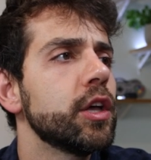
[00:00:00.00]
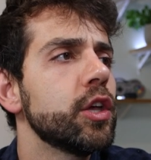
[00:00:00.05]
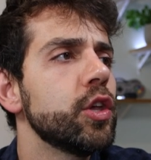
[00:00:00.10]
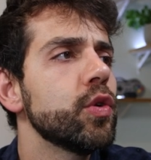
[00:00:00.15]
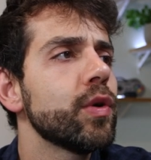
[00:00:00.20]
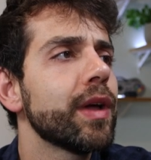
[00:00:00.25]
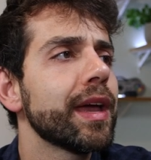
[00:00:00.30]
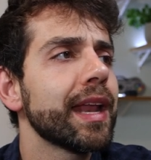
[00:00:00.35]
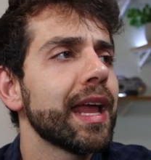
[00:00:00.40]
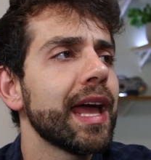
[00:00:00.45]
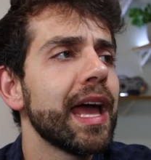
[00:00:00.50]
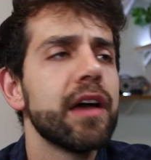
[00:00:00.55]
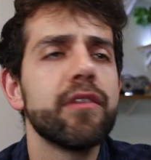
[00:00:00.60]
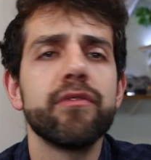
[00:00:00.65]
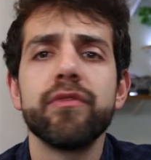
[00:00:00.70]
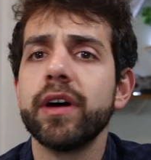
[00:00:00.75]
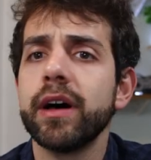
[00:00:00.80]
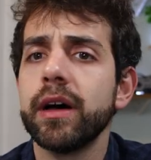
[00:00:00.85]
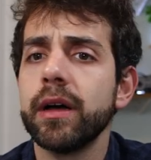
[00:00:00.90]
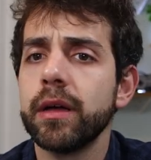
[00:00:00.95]
You can
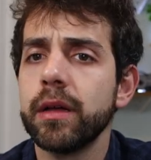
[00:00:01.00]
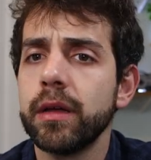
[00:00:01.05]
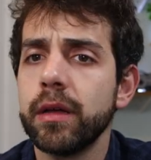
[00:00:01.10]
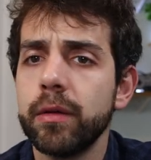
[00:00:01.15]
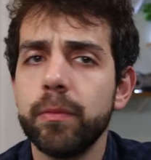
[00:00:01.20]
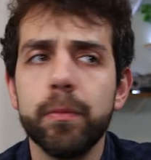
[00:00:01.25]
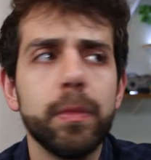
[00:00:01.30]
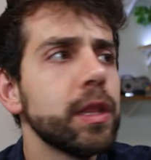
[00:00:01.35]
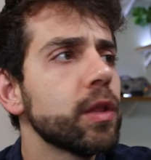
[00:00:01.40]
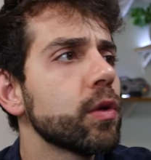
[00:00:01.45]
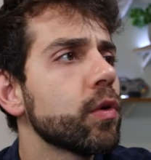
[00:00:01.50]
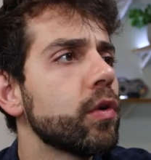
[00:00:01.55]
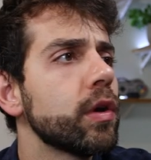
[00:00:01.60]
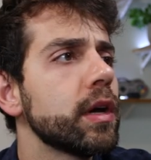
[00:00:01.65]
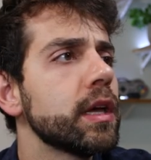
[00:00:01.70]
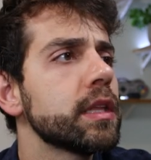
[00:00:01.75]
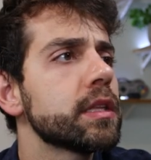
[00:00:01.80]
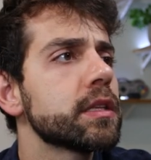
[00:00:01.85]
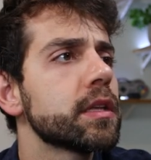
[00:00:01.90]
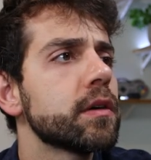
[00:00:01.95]
have a
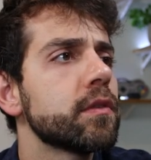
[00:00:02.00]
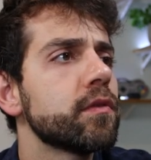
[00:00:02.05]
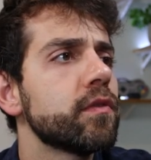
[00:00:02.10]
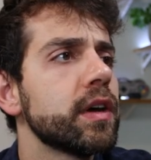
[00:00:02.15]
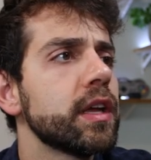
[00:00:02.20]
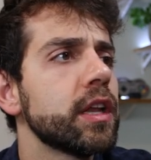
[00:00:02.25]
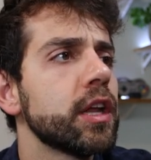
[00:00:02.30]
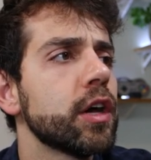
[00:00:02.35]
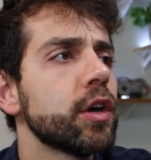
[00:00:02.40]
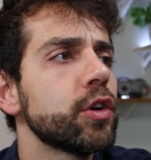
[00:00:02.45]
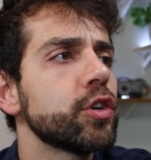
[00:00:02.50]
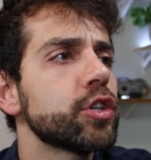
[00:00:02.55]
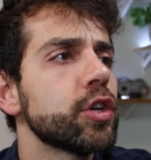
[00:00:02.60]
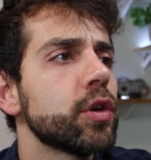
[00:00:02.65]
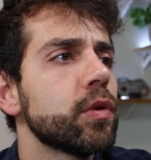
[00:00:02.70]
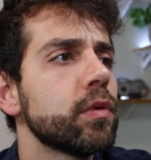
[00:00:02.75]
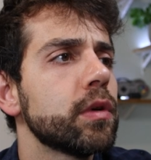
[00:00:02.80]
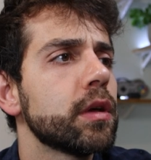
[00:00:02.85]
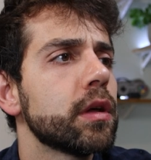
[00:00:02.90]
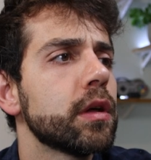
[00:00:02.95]
Bitcoin,
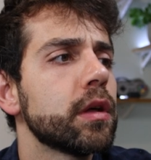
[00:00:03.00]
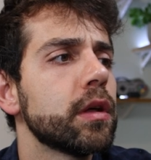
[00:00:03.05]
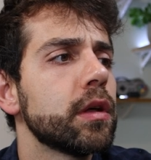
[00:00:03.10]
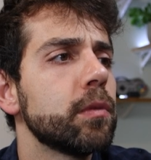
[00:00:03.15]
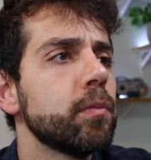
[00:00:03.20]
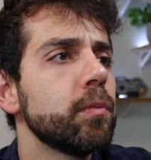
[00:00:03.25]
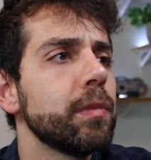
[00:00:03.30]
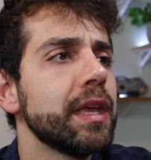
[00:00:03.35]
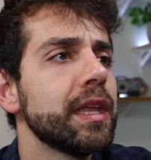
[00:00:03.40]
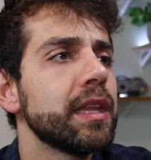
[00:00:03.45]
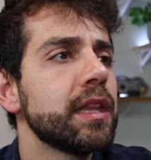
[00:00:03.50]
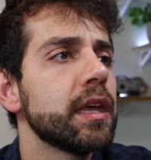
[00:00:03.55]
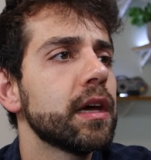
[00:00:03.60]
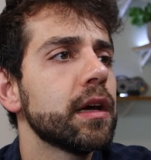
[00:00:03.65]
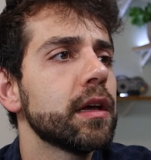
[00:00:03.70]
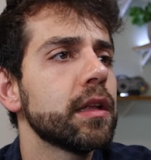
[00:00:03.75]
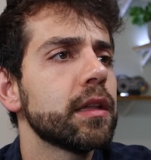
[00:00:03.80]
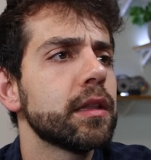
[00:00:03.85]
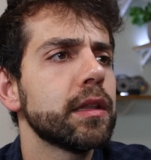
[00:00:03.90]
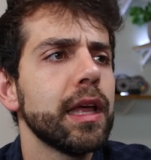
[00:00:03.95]
financial,
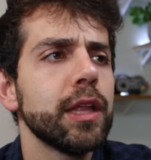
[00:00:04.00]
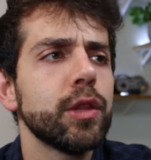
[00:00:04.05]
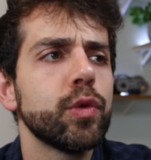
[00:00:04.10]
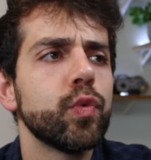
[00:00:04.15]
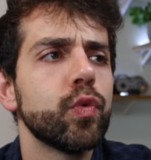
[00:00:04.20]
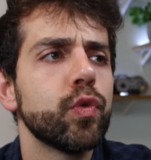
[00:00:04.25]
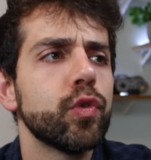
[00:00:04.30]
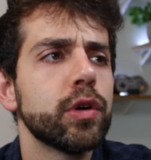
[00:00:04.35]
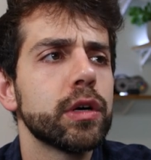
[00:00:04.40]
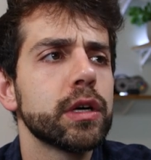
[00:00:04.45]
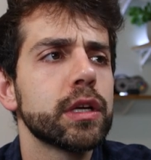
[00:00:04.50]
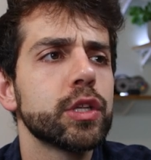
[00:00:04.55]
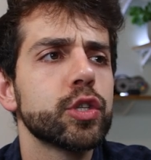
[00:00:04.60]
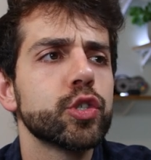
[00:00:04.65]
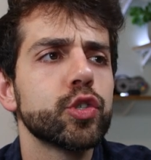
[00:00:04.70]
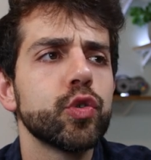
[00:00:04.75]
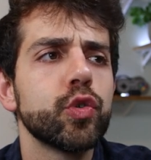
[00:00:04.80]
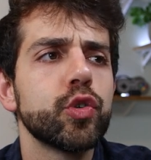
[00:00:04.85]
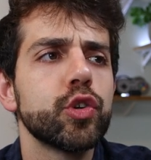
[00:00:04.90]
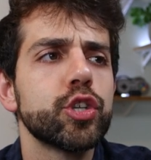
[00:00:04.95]
media, network,
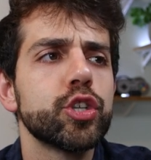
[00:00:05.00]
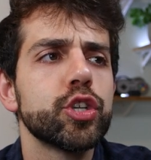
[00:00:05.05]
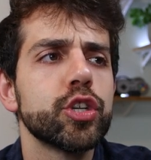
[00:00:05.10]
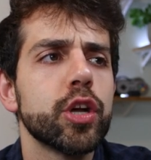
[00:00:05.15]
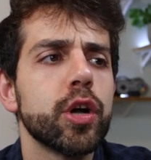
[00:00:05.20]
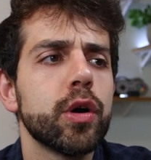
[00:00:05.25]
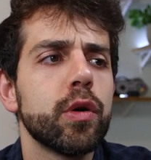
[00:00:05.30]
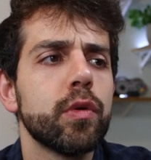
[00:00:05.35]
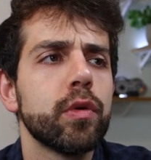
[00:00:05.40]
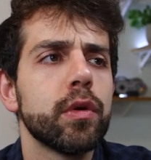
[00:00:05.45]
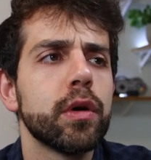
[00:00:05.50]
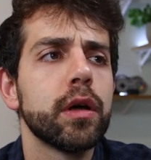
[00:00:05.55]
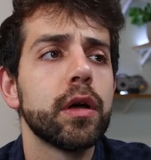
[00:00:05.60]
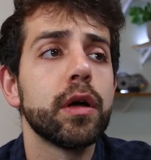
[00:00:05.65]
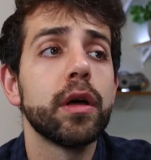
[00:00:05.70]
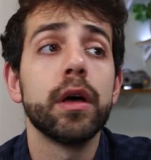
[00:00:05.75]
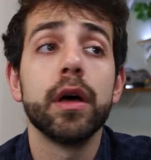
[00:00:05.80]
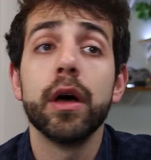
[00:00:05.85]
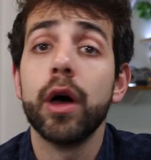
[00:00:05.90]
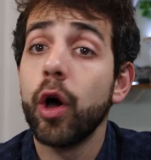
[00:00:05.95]
social,
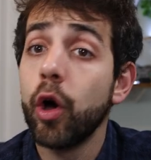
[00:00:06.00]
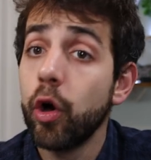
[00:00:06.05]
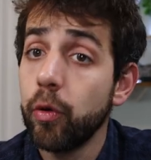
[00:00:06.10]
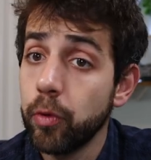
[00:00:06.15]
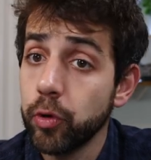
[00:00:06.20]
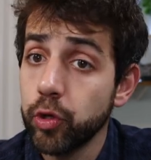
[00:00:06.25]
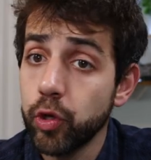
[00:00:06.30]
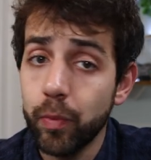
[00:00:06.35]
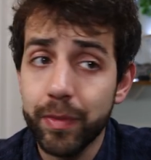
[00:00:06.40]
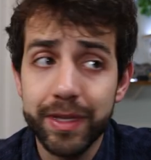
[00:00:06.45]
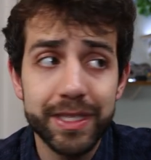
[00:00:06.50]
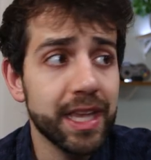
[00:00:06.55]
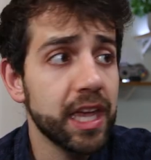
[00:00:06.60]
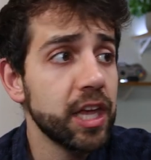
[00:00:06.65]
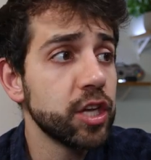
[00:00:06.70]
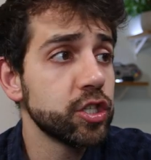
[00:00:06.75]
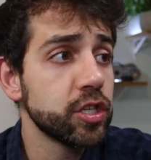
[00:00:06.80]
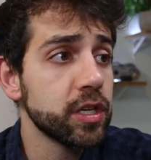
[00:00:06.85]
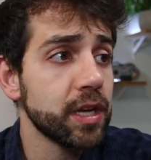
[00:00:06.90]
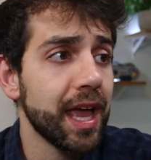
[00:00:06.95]
home
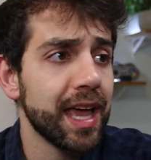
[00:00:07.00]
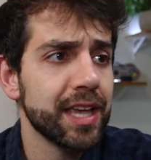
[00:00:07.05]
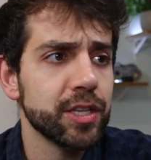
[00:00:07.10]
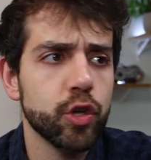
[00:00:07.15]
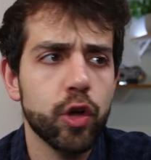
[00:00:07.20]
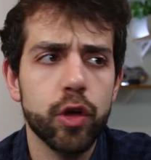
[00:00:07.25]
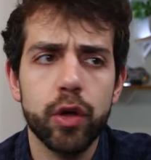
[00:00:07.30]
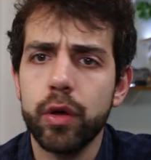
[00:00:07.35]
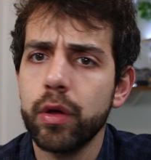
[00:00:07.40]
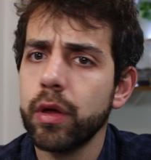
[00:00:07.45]
automation as